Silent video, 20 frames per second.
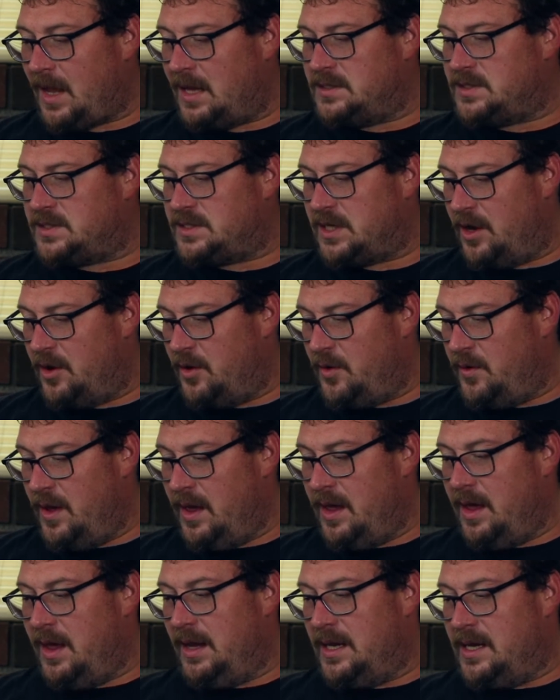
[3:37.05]
So,
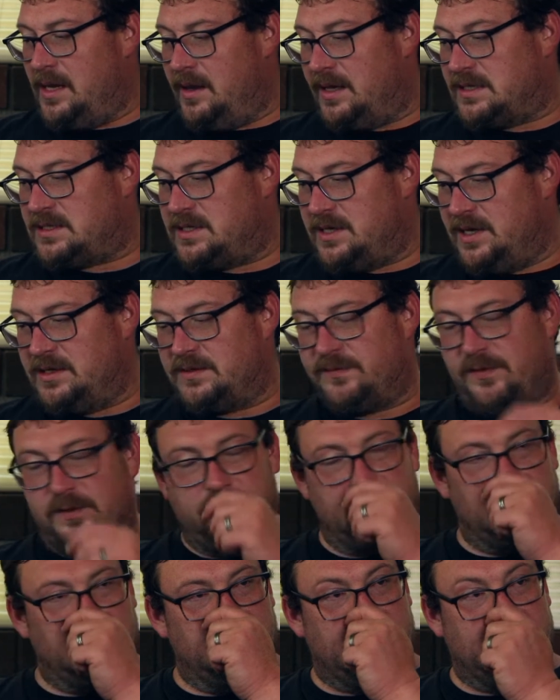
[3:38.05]
that's
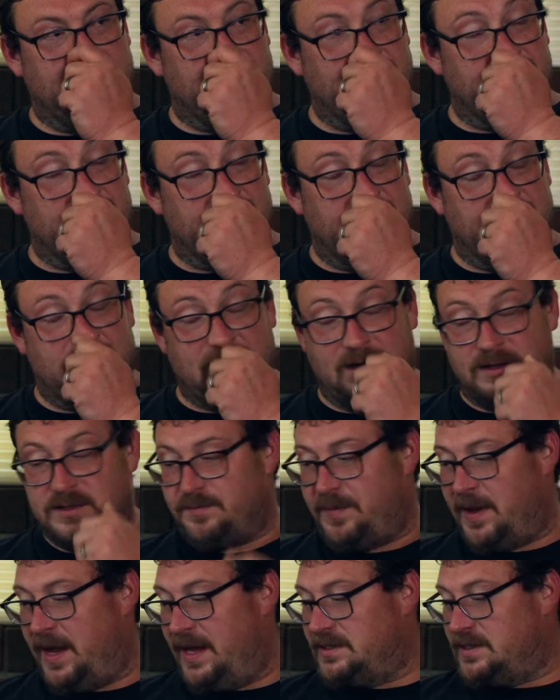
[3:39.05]
useful to look at
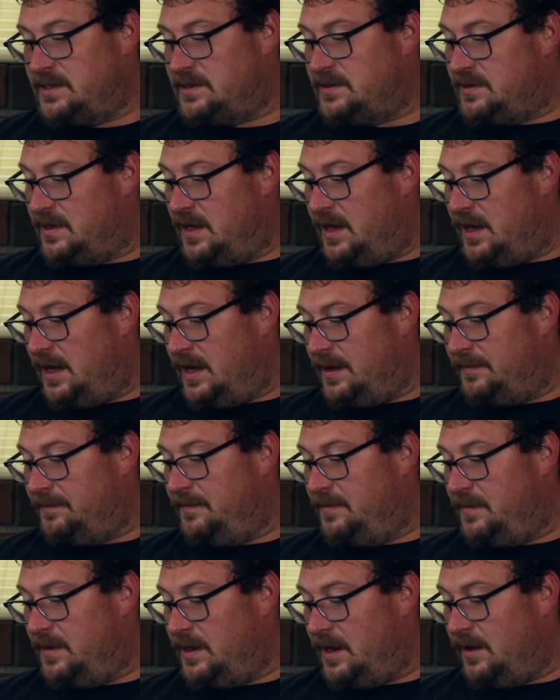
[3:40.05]
those pages,
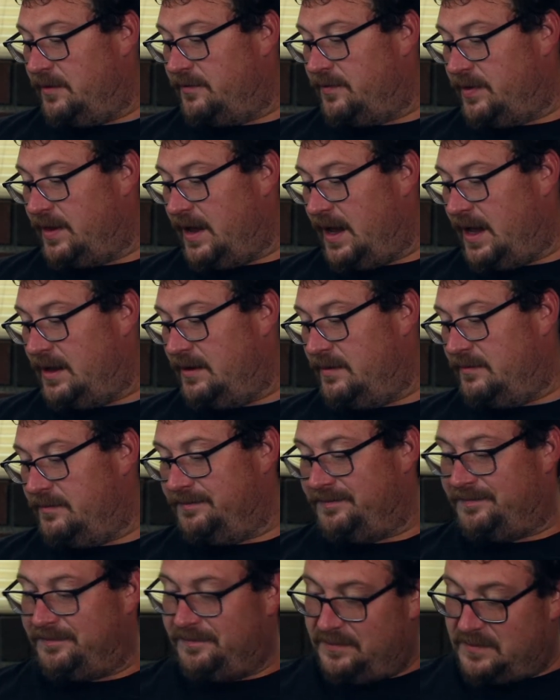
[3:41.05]
for that,
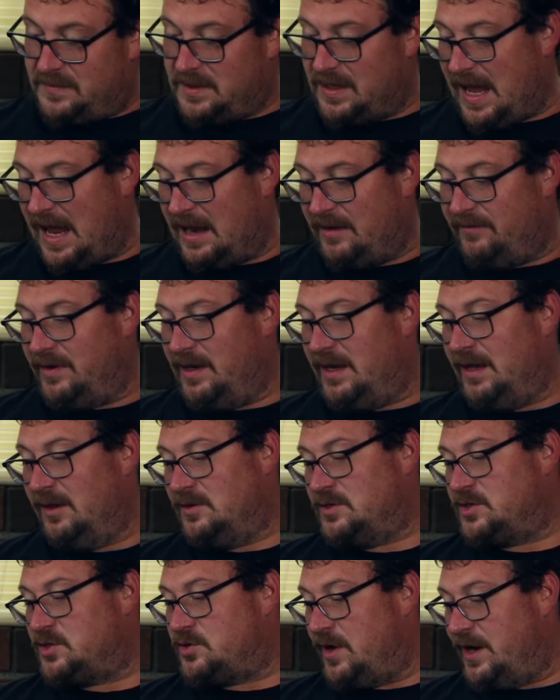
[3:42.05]
to kind of an
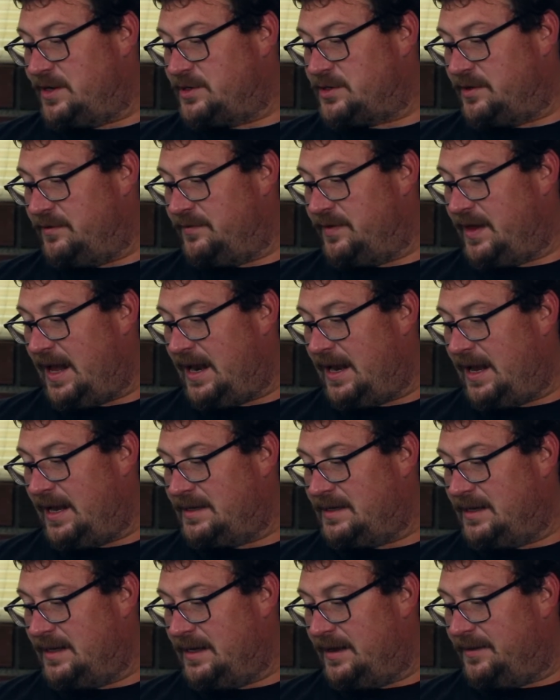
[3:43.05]
illustration of that
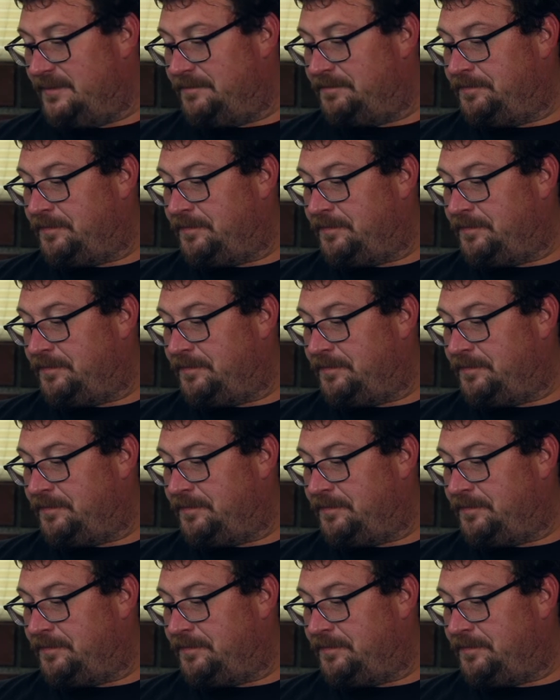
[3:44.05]
idea.